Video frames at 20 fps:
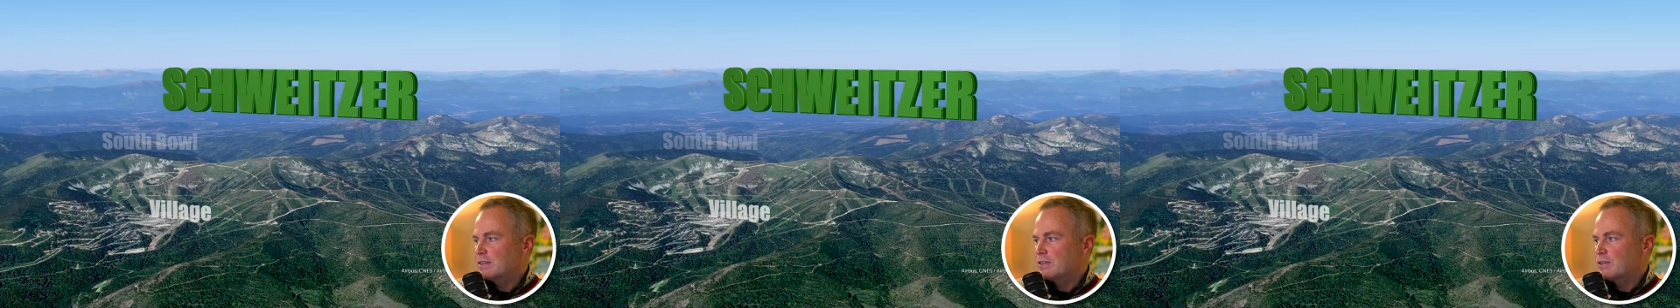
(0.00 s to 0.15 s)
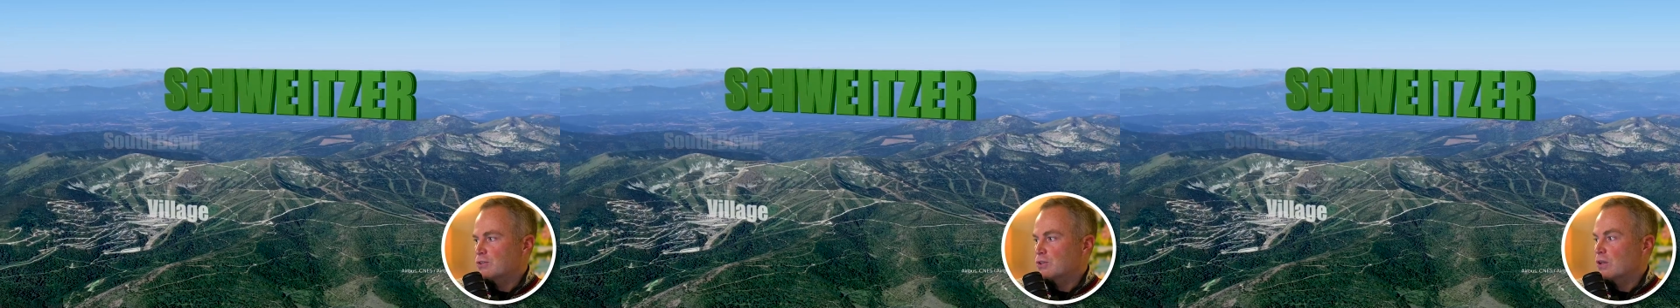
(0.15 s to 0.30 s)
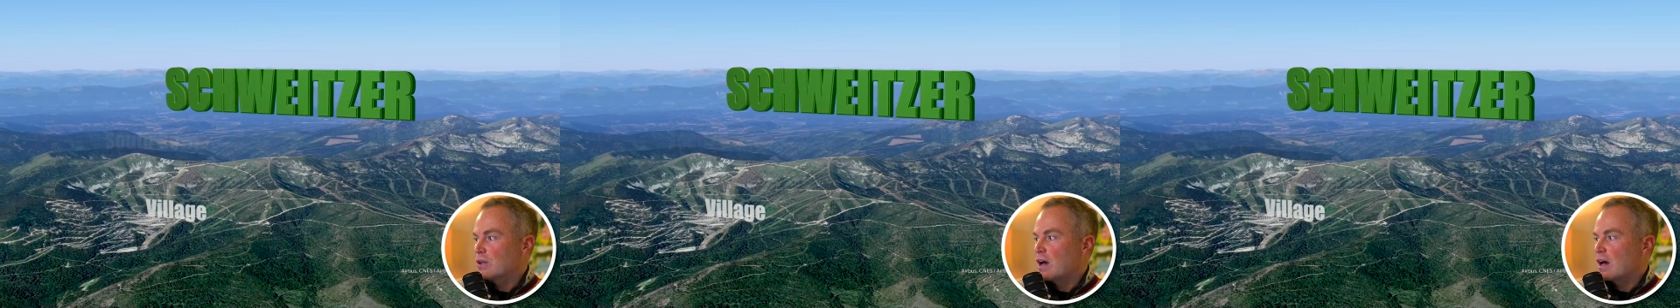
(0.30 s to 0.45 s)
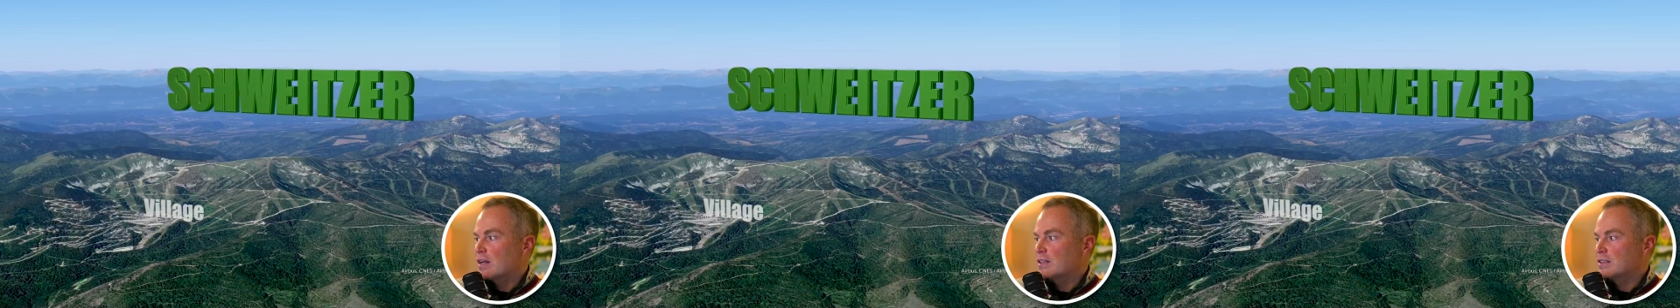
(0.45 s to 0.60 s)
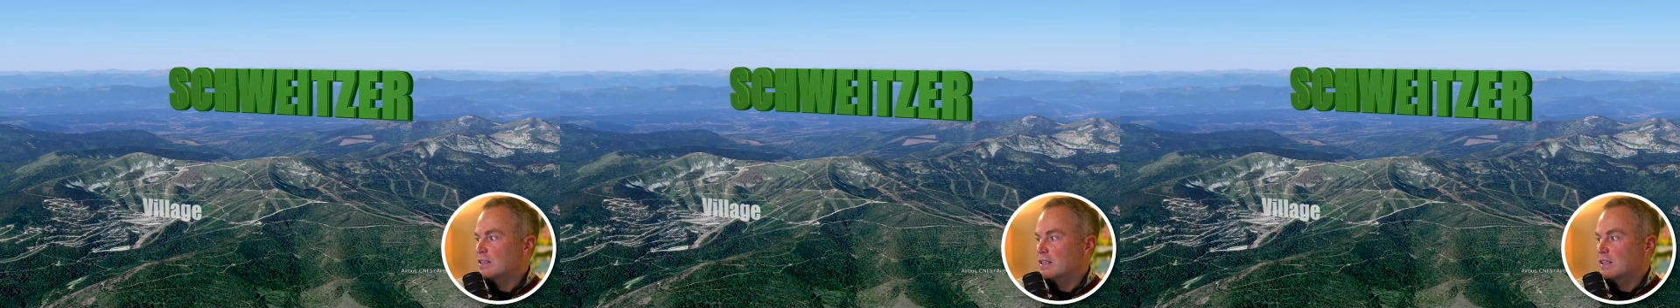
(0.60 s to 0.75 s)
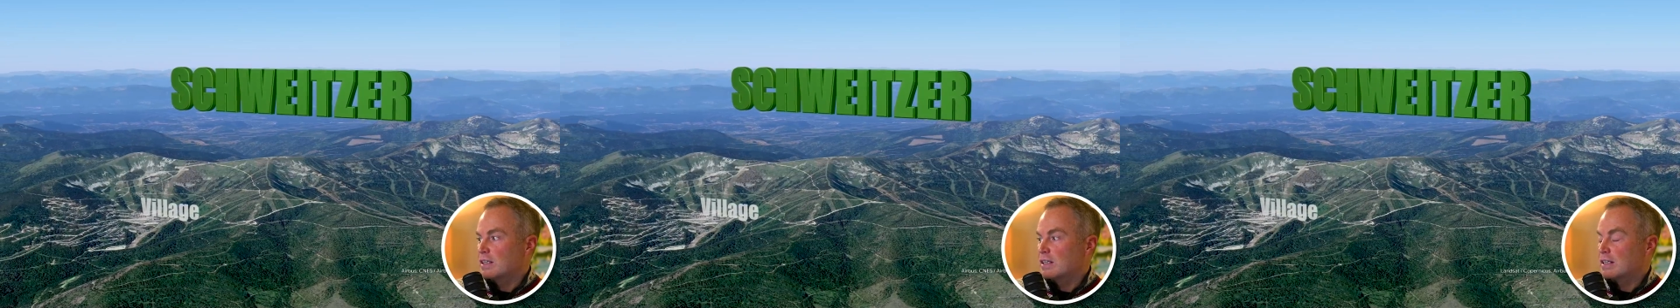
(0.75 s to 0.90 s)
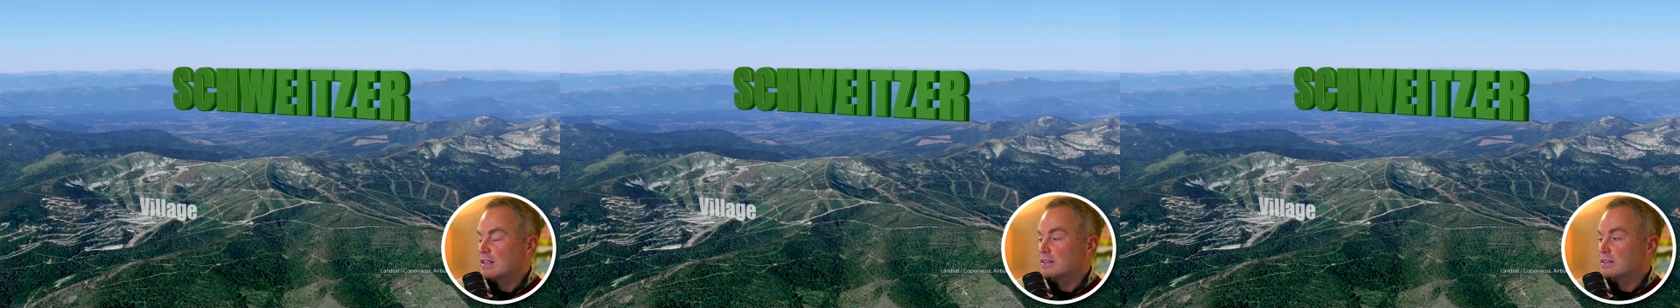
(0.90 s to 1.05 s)
and there's a lot of
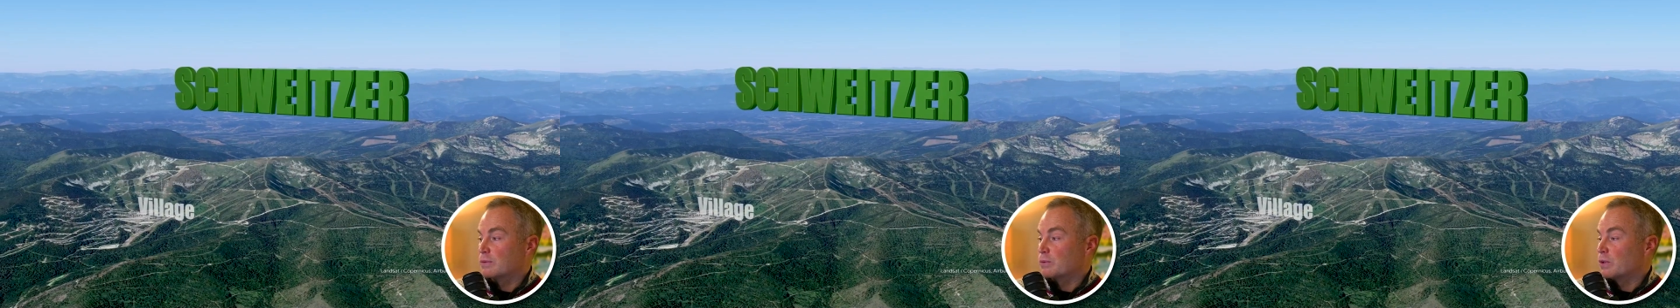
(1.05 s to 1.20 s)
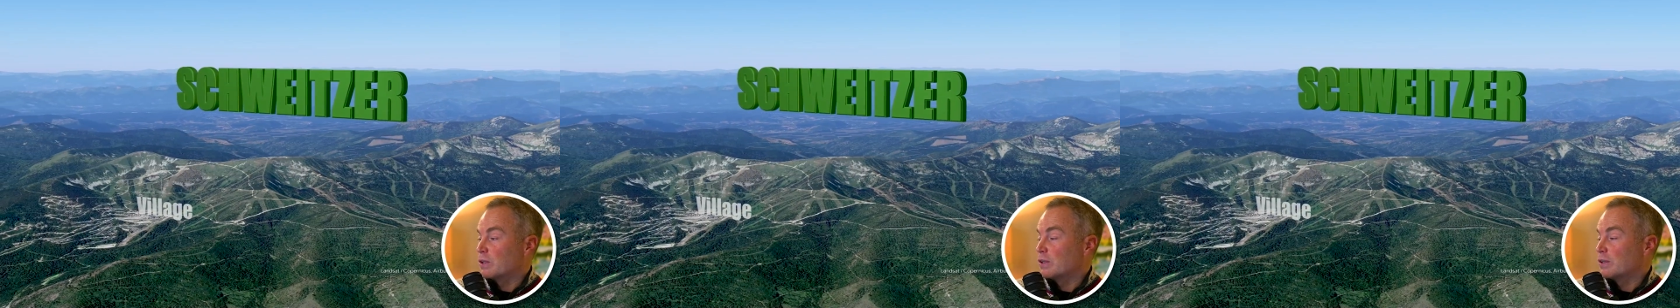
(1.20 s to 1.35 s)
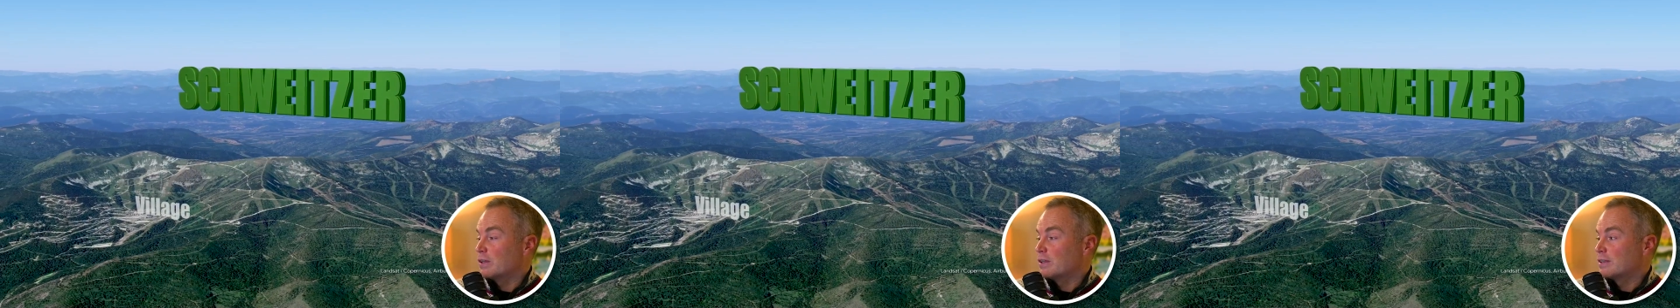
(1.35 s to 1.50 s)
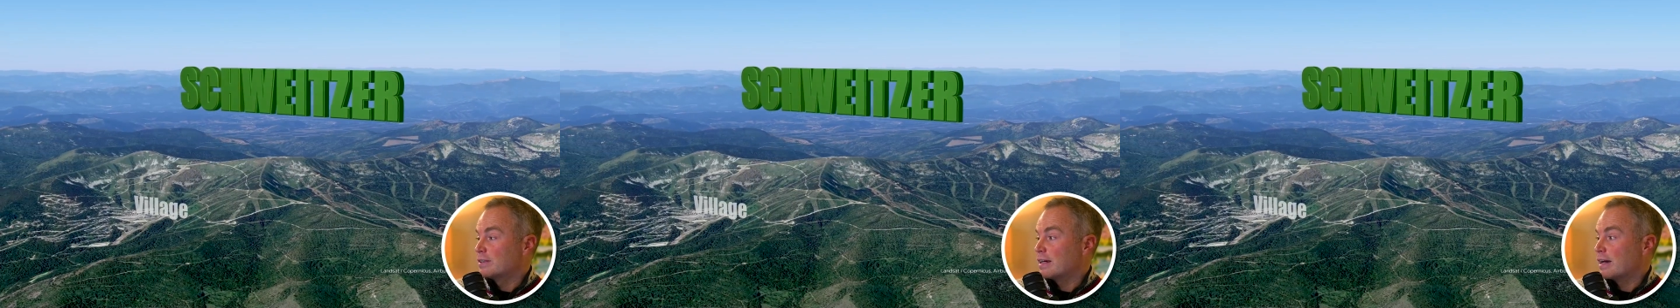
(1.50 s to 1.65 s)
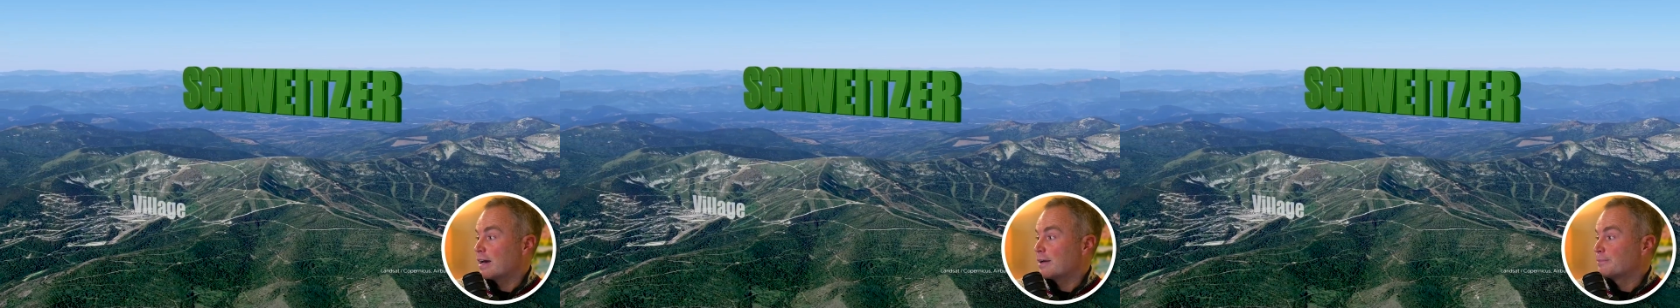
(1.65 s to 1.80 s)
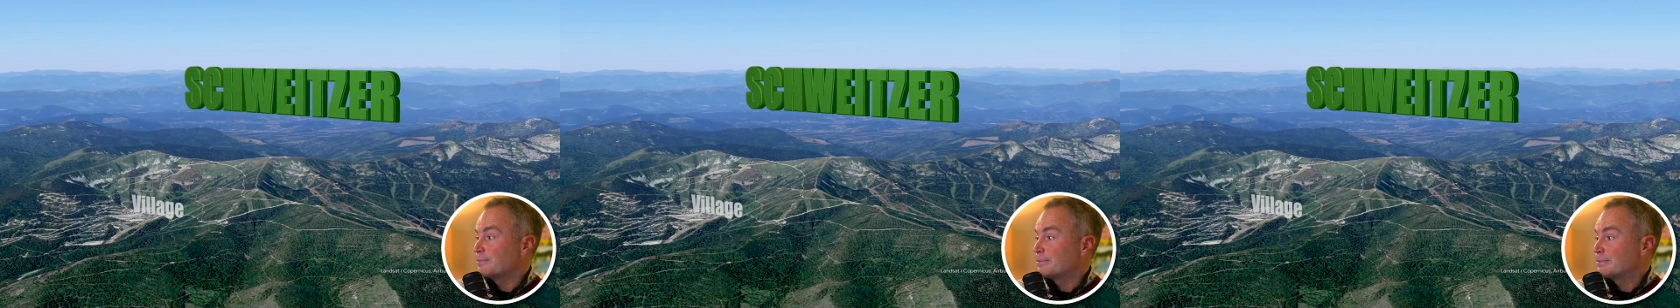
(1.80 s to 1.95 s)
skiing. It's a really good time.